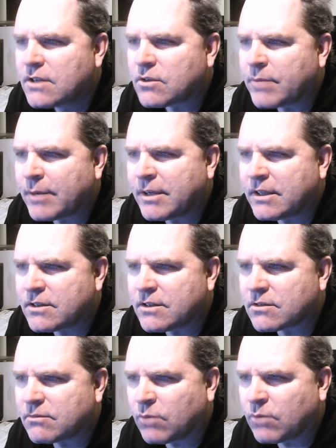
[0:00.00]
So maybe
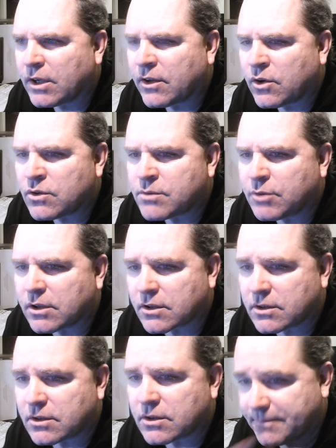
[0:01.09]
it's one of those
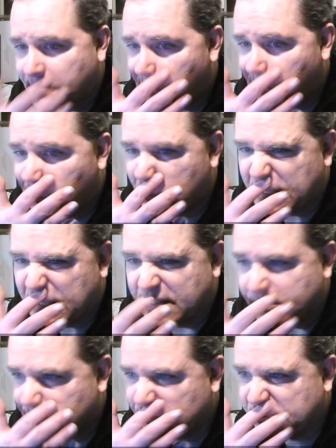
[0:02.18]
books.
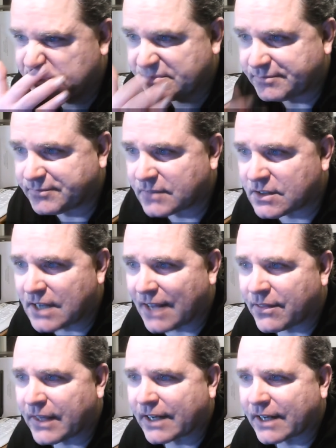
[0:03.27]
Um, it's not
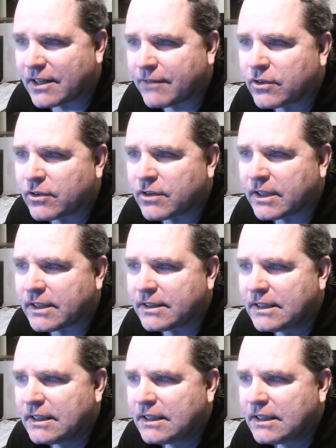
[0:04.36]
thick enough for the